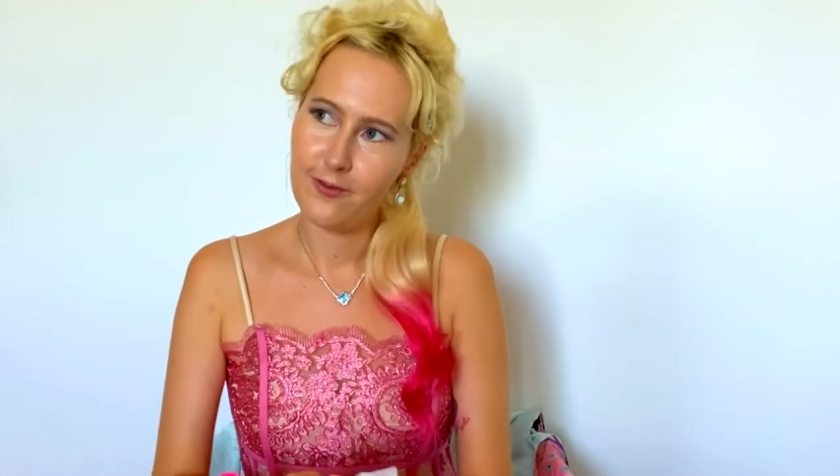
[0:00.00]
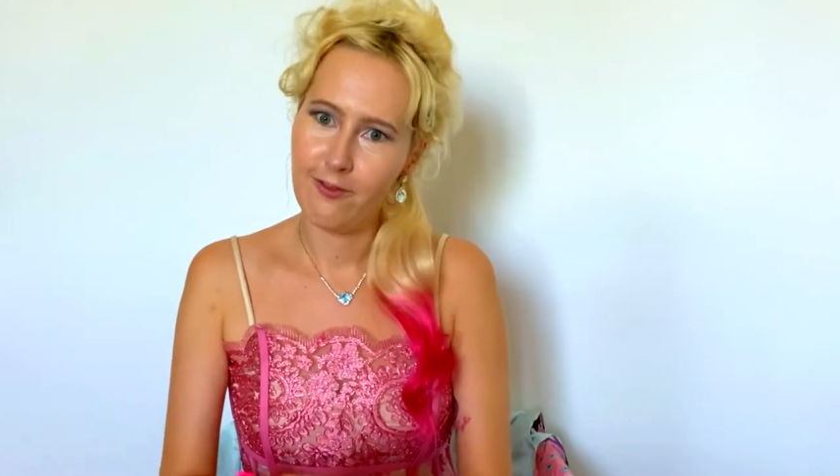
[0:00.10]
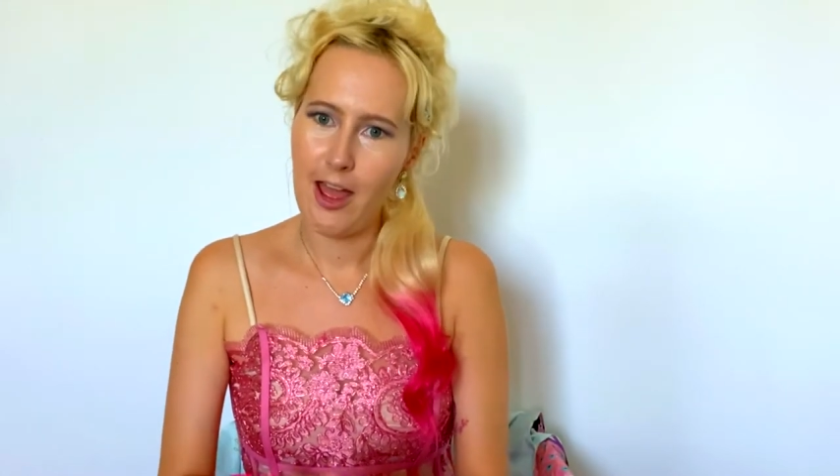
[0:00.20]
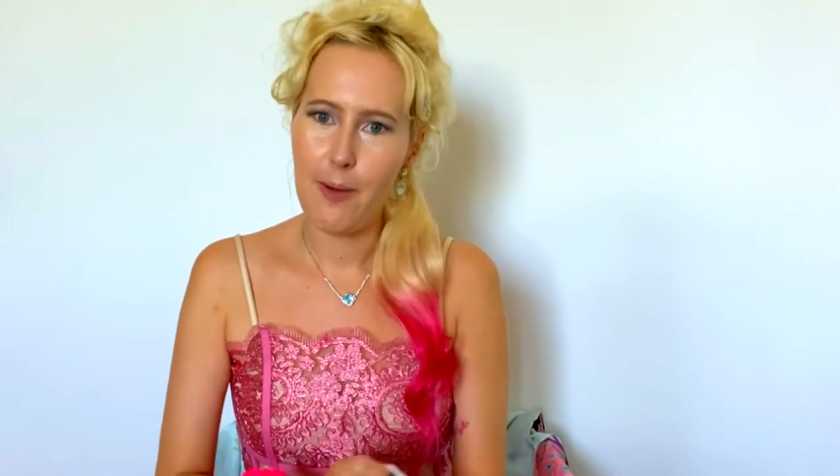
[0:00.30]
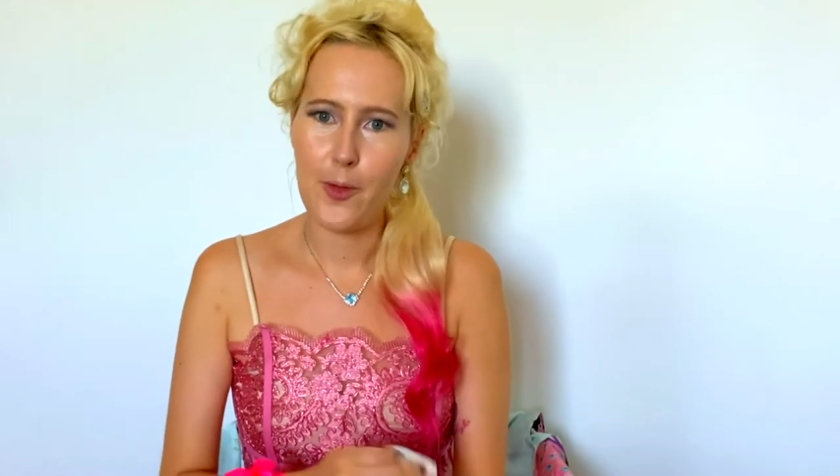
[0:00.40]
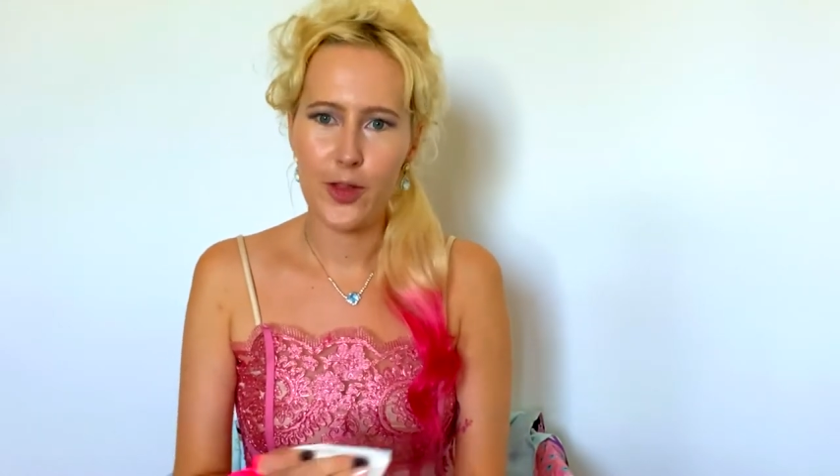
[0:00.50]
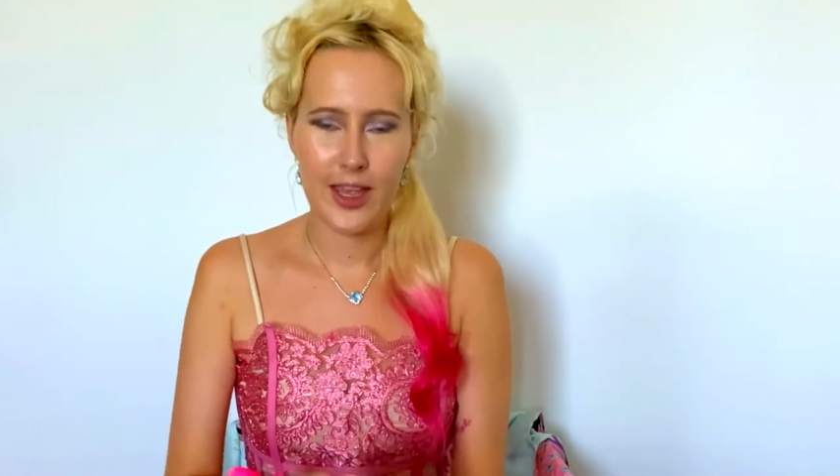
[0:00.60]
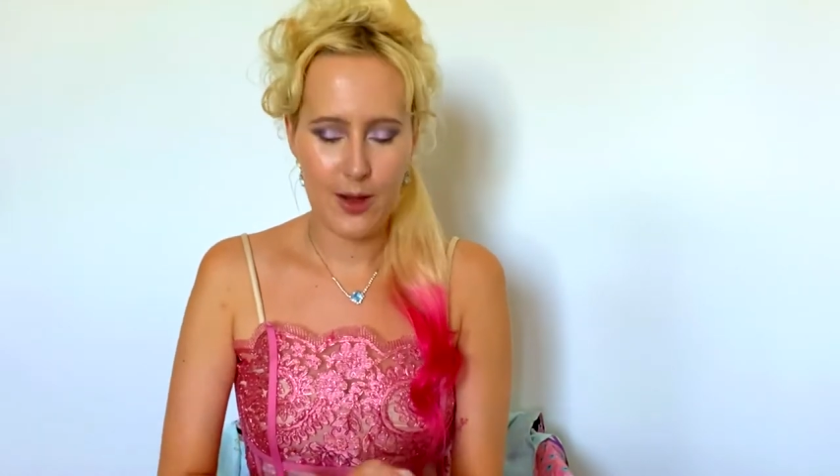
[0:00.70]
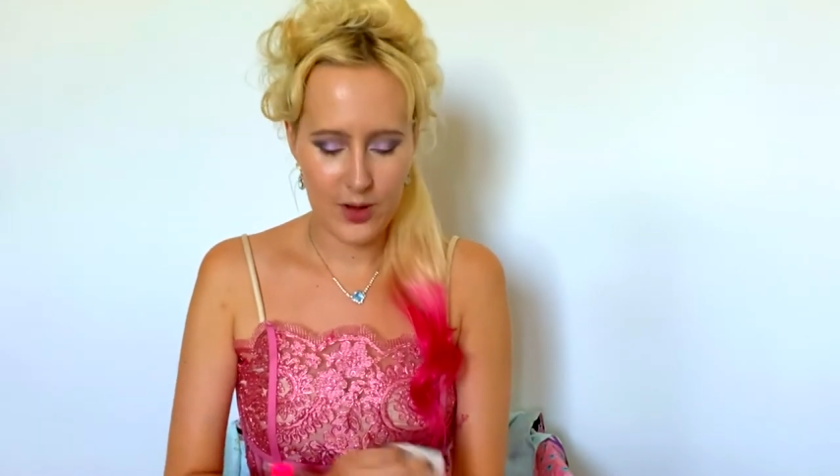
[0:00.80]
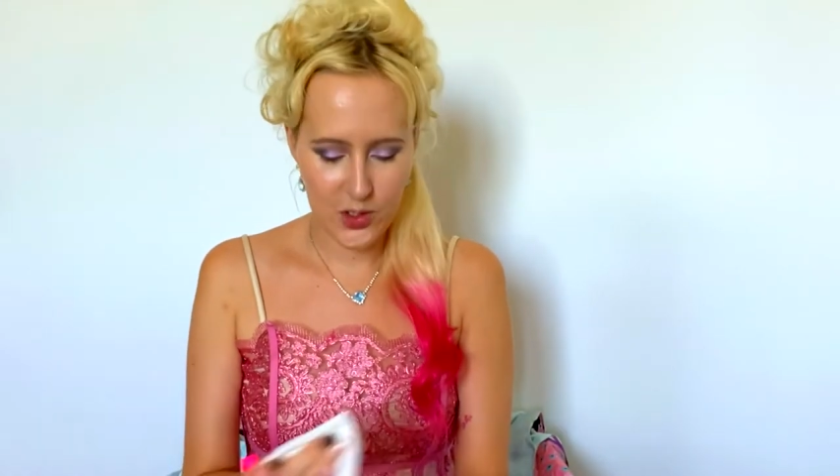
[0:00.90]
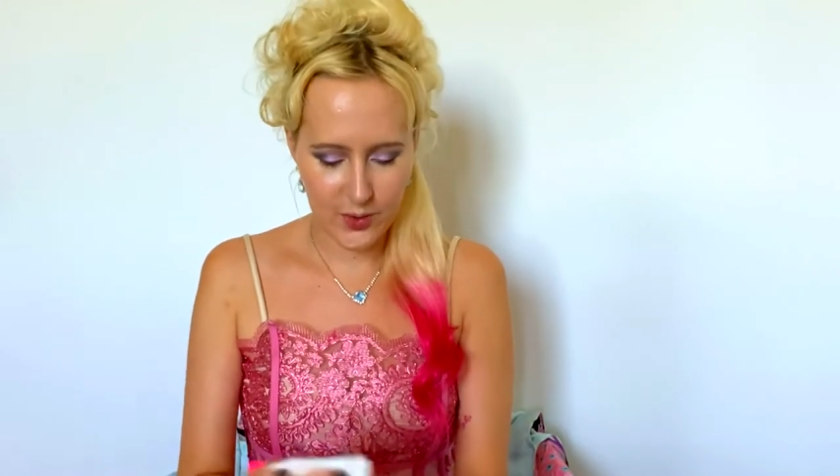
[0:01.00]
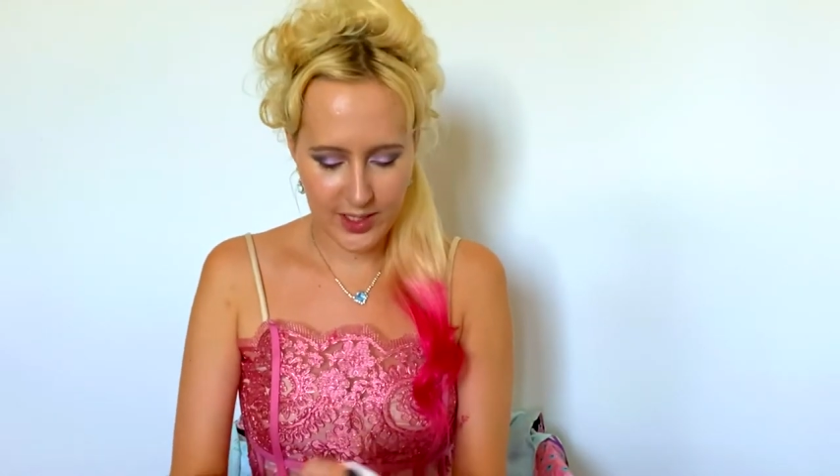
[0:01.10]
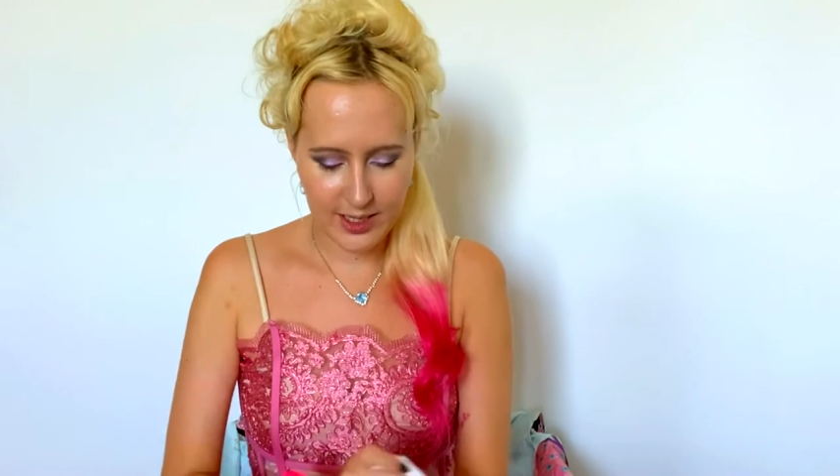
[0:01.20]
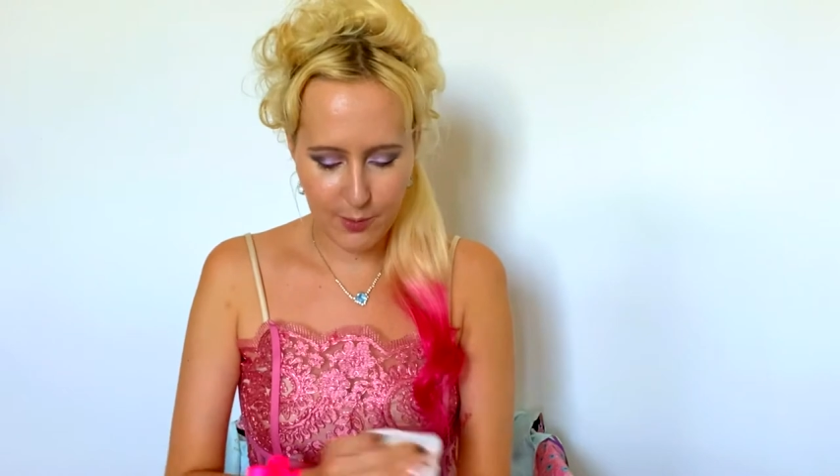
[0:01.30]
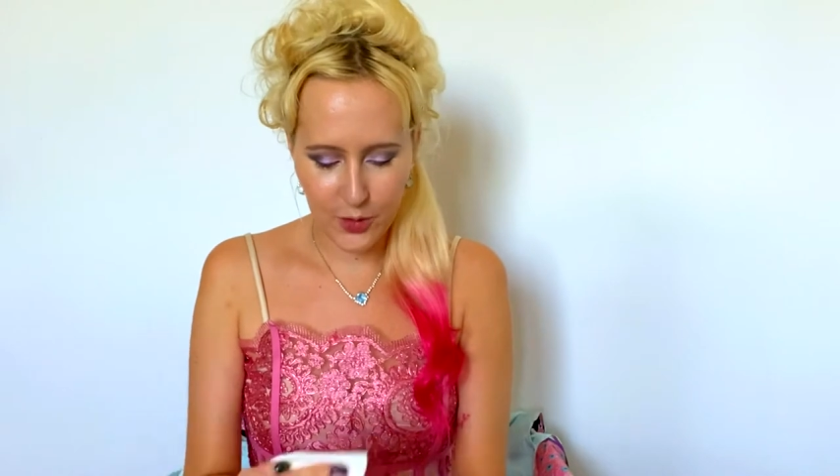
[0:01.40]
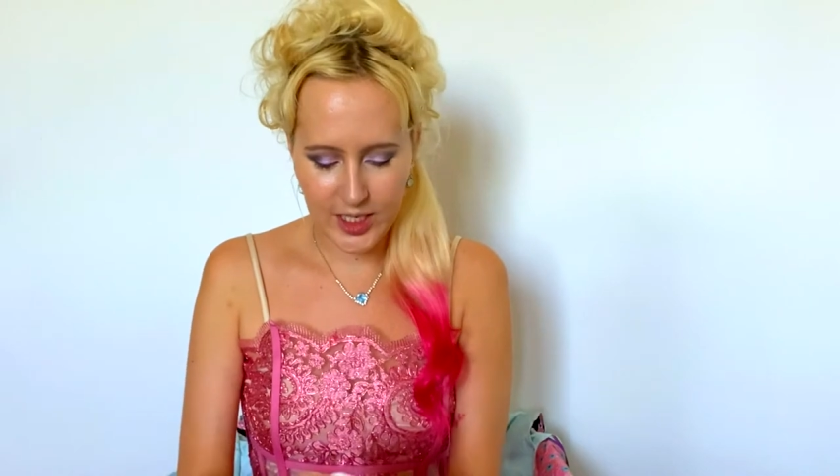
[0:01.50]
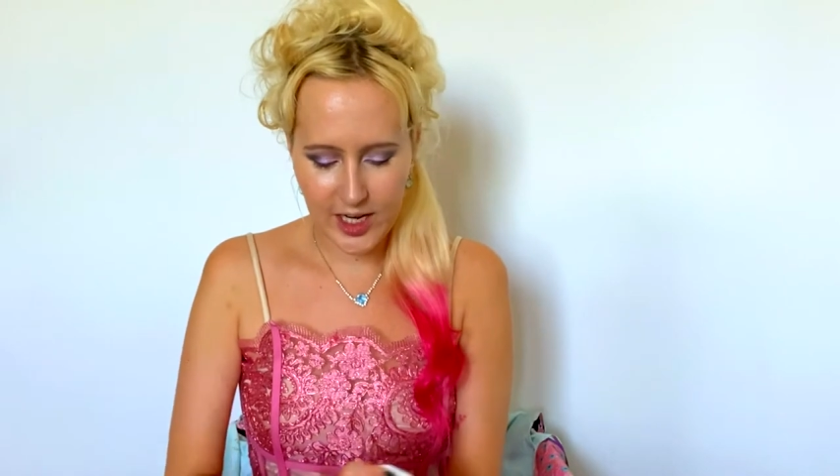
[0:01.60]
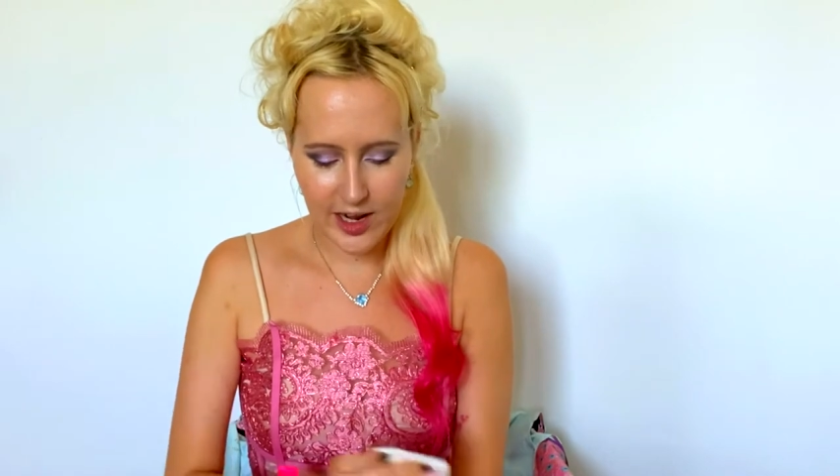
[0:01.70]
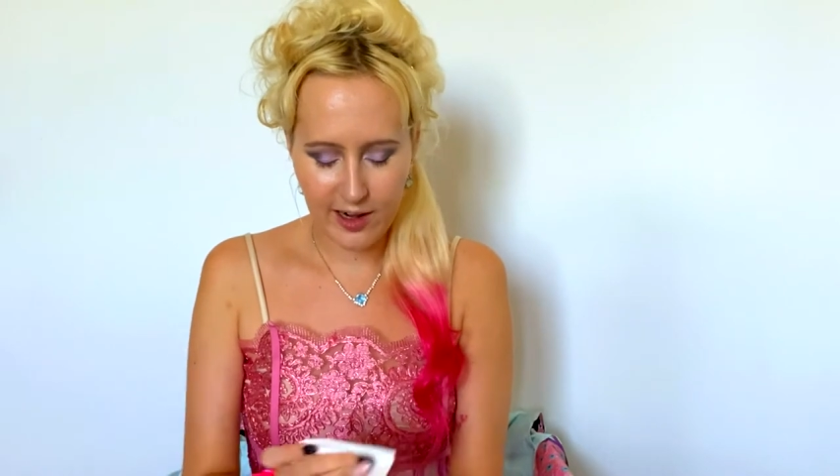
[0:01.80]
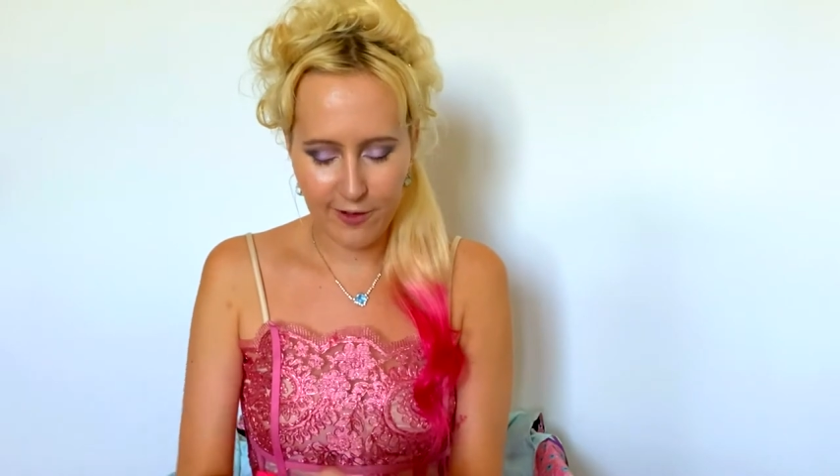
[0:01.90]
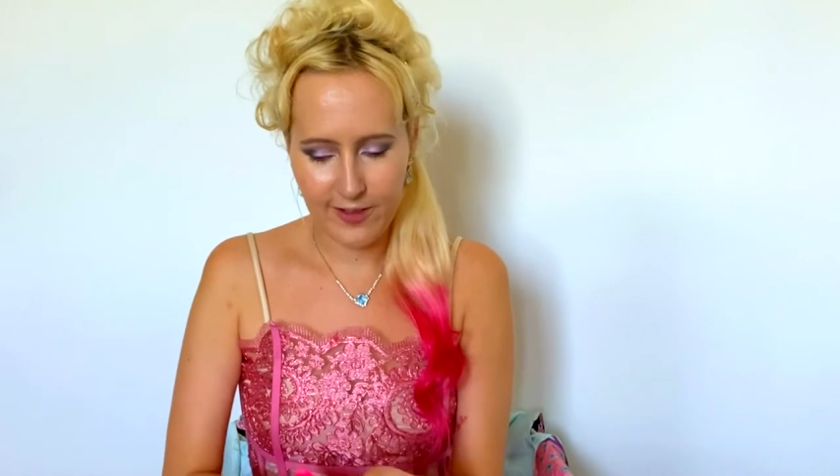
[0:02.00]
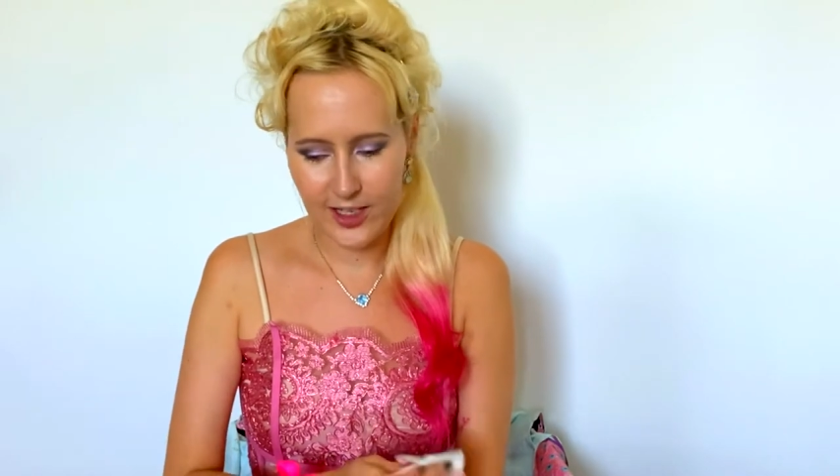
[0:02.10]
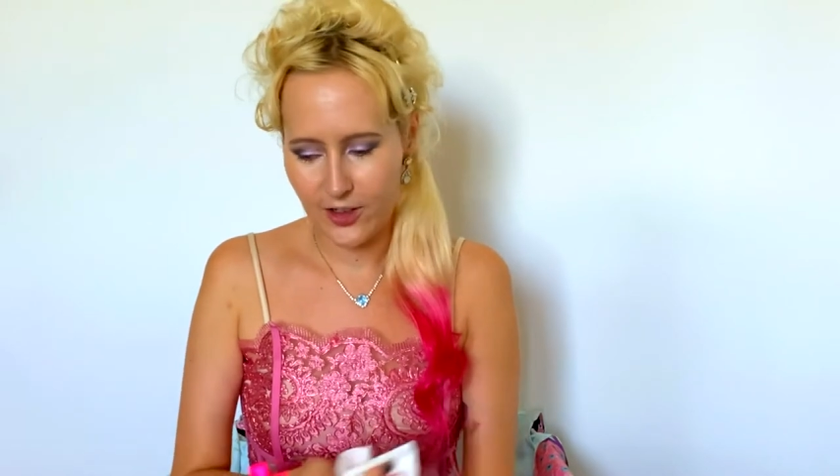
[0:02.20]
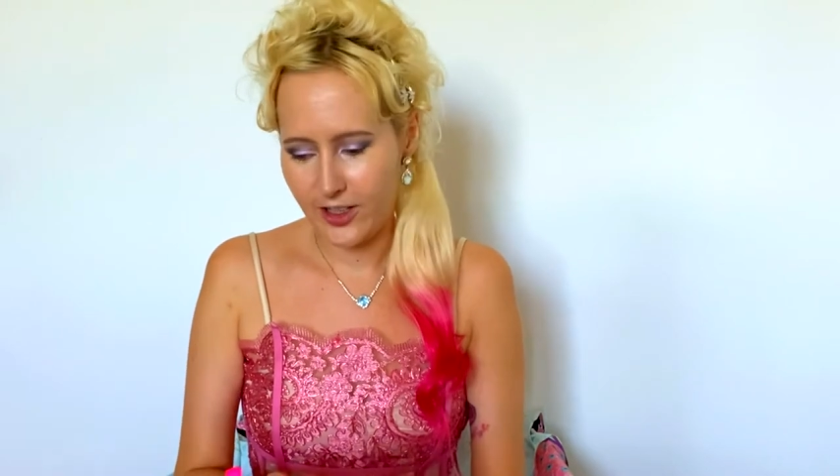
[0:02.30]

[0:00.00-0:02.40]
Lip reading: Fairmont, yeah, which was the Monte Carlo video,